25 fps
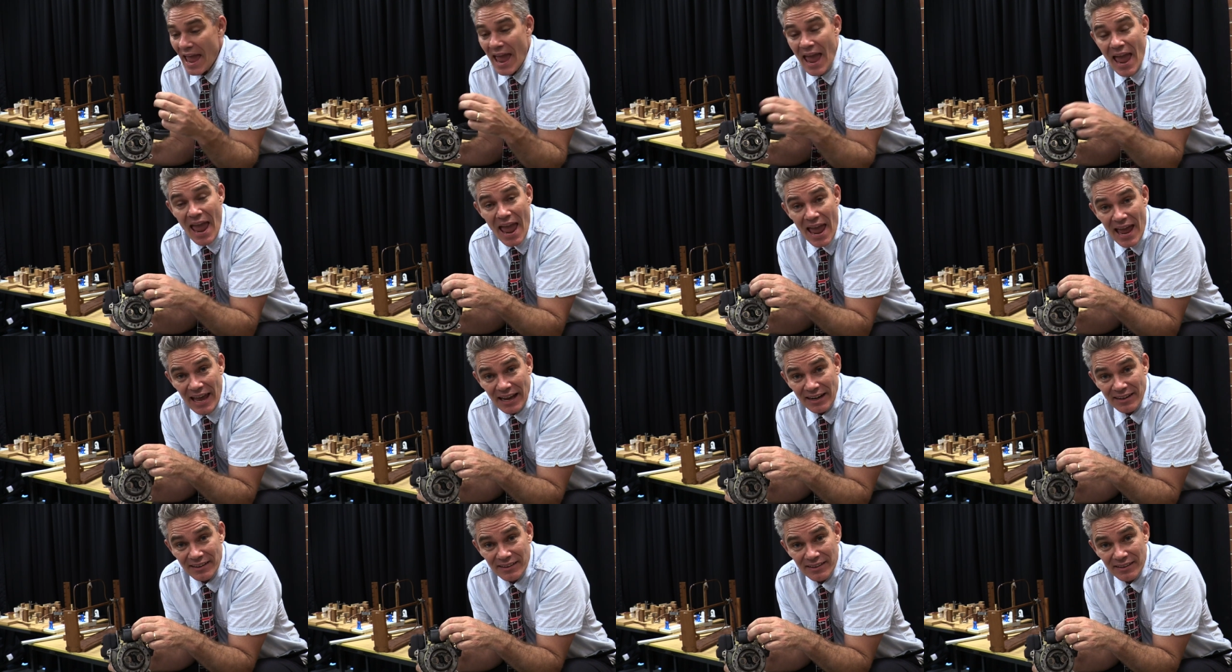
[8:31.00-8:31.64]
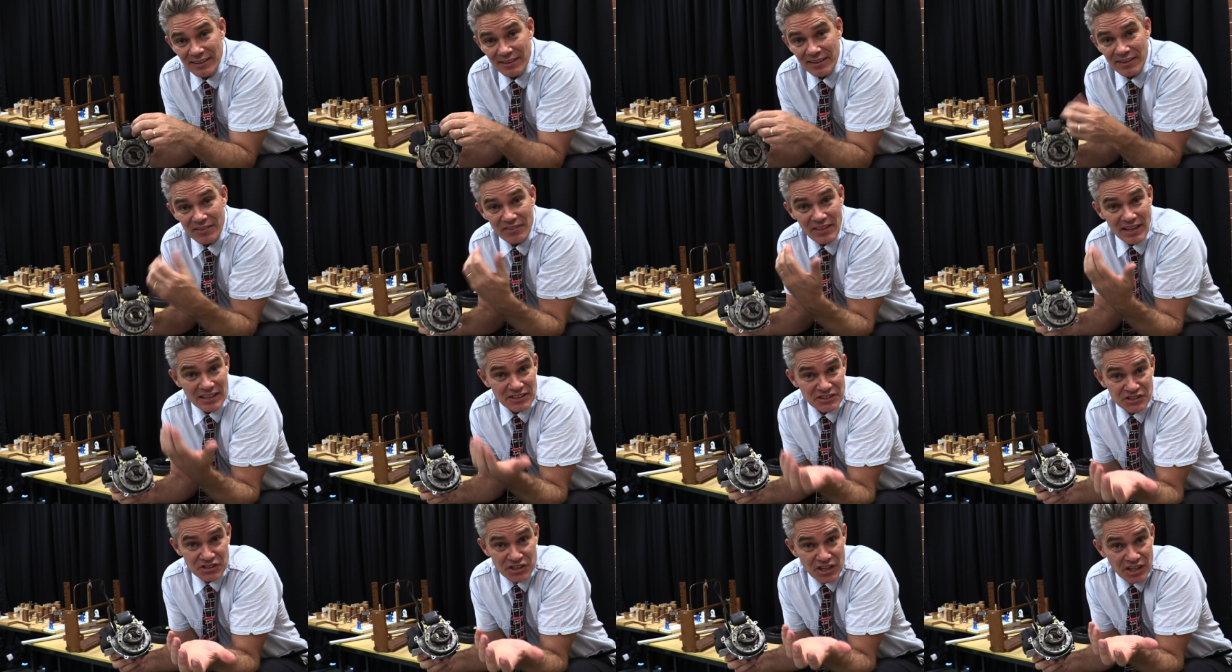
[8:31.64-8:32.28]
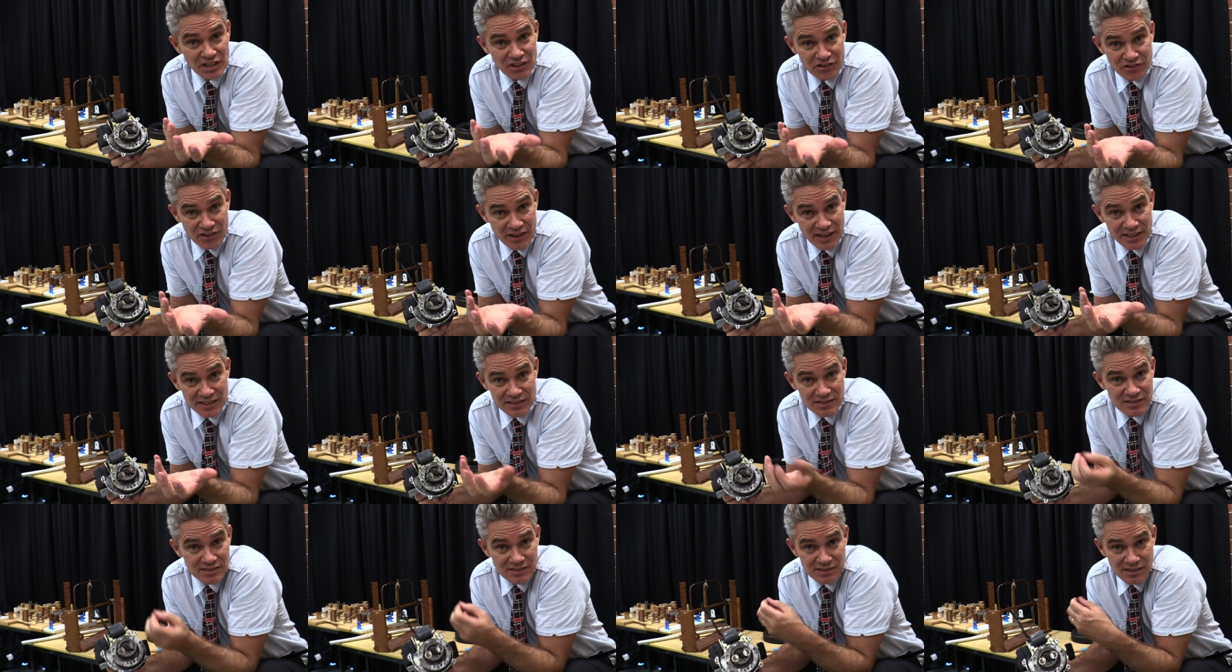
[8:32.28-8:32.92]
and that
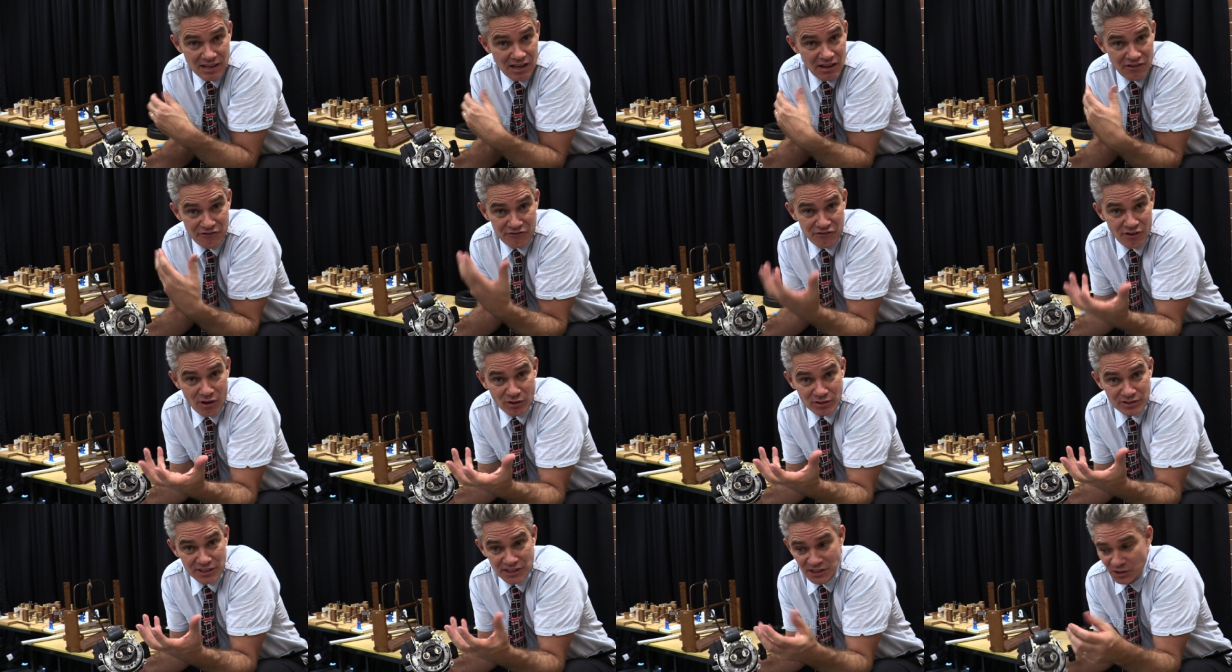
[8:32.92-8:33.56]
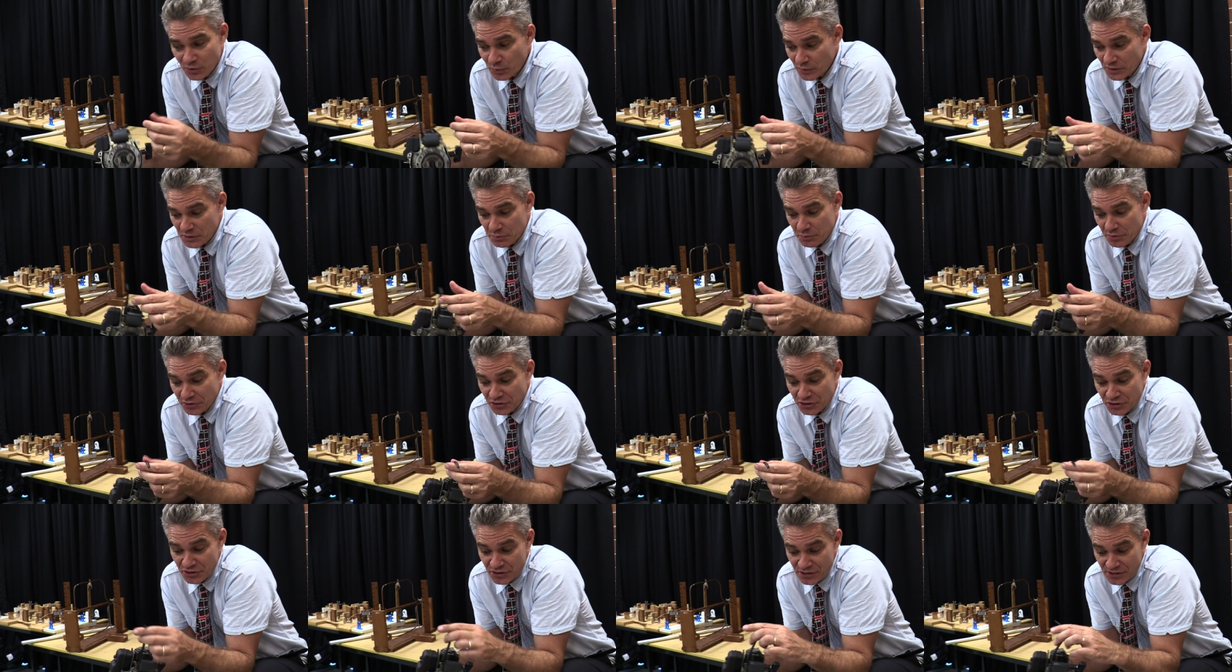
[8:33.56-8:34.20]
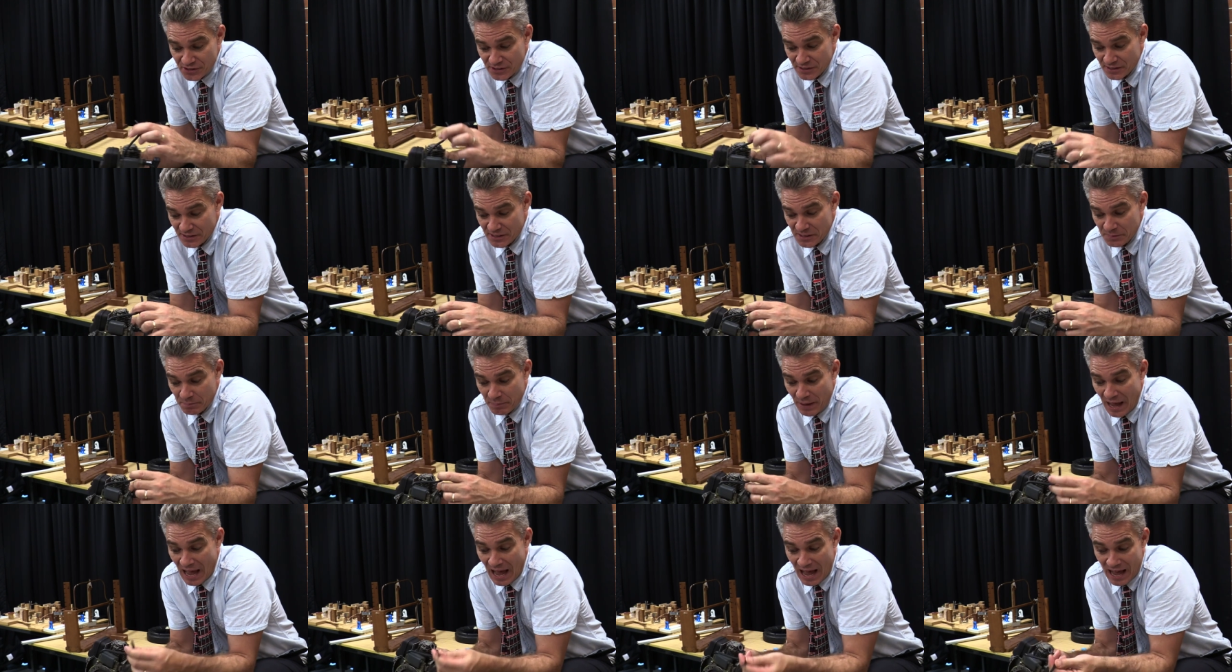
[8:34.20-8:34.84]
generates a voltage which produces a
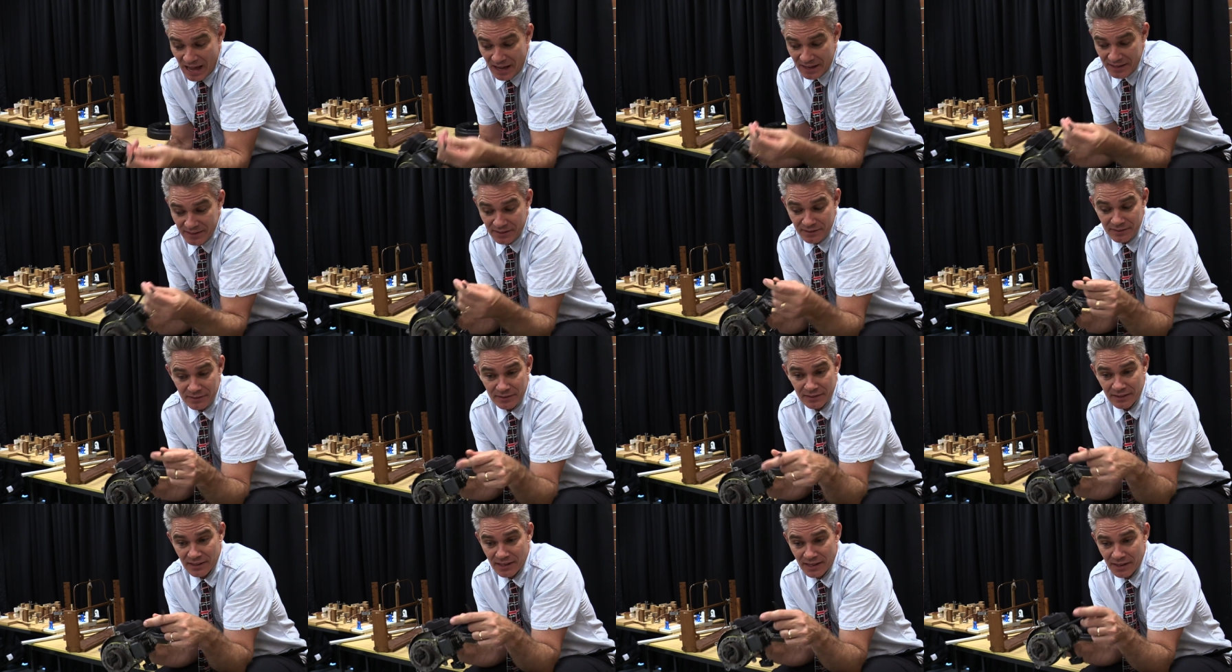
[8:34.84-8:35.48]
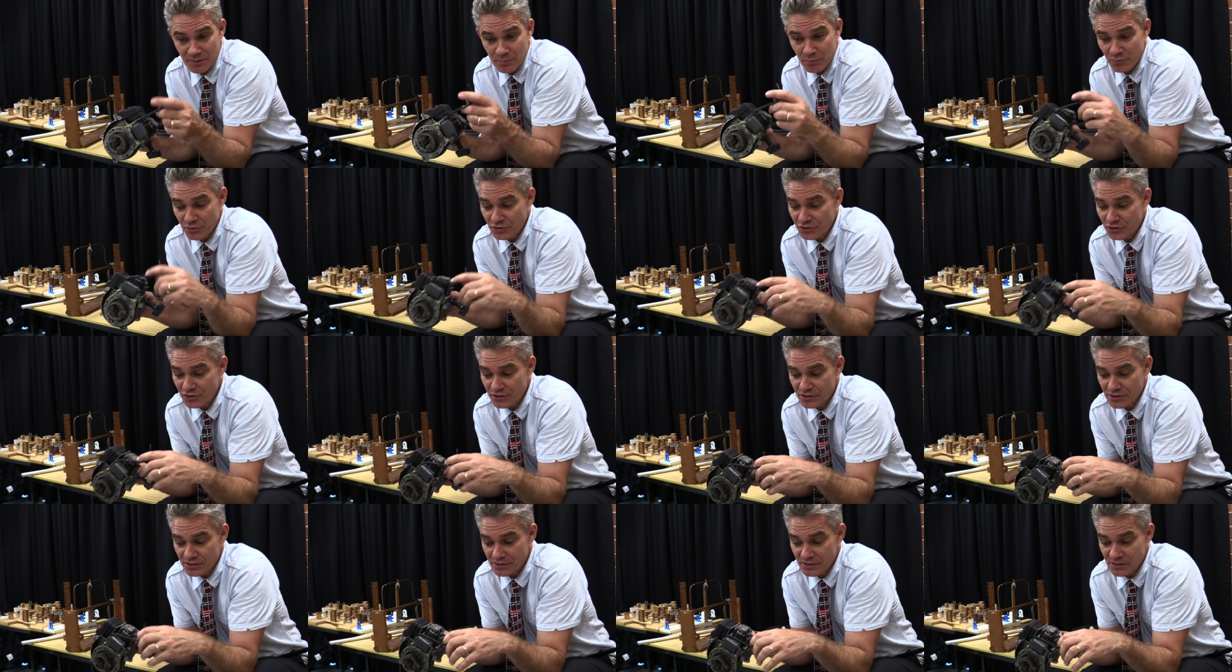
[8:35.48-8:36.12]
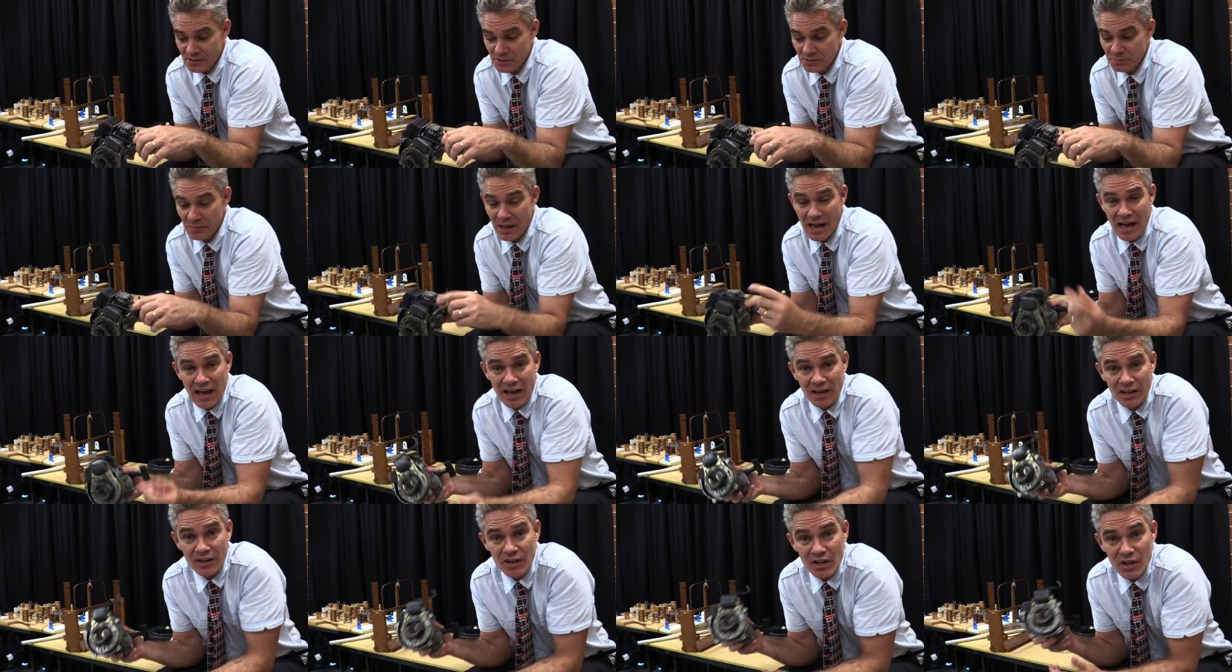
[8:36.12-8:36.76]
spark, okay, produces a
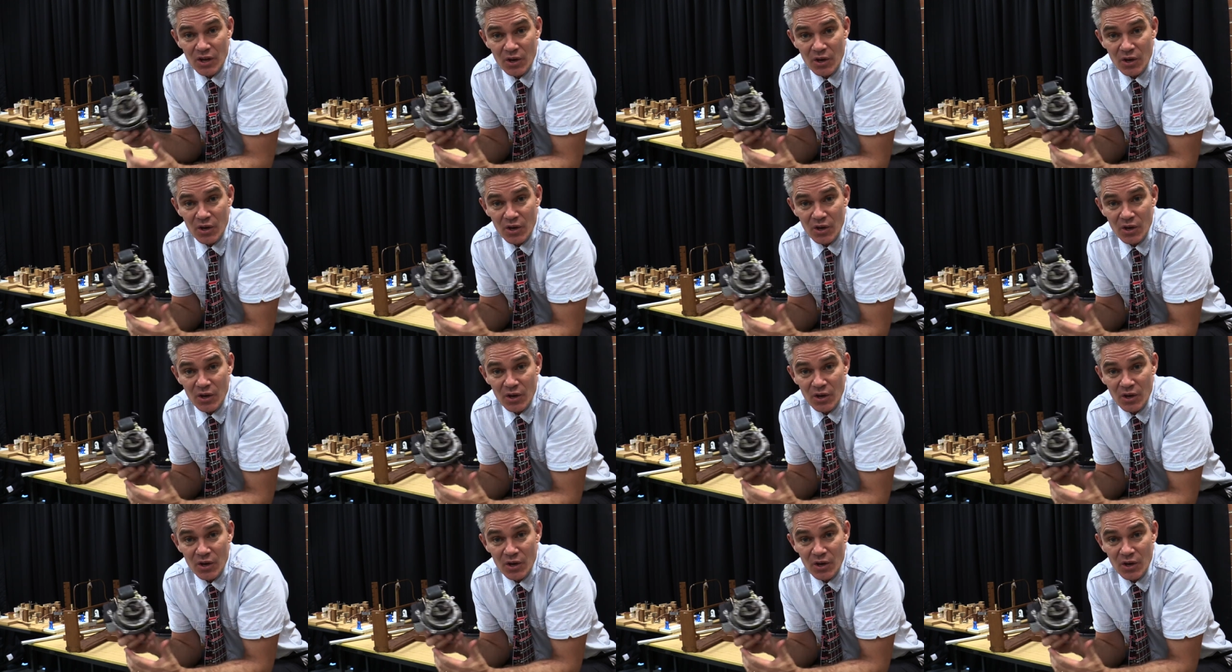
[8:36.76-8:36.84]
spark,